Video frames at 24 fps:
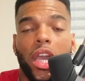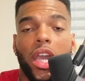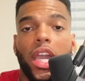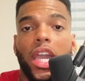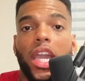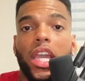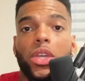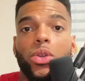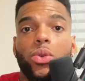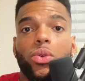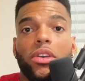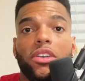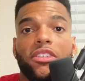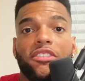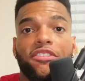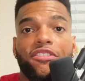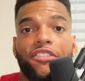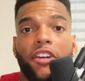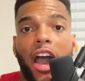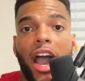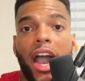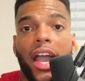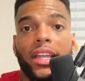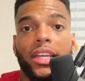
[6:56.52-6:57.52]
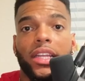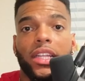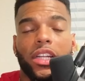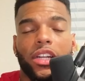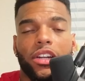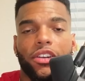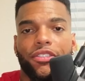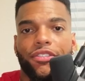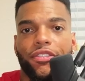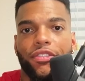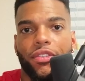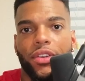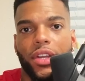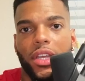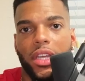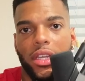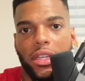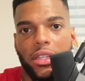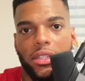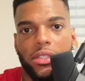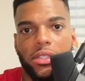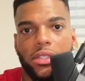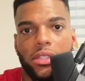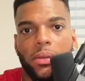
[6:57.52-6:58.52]
and you confide in her
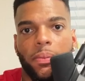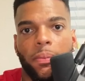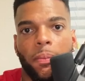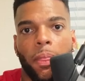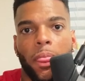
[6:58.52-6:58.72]
friends.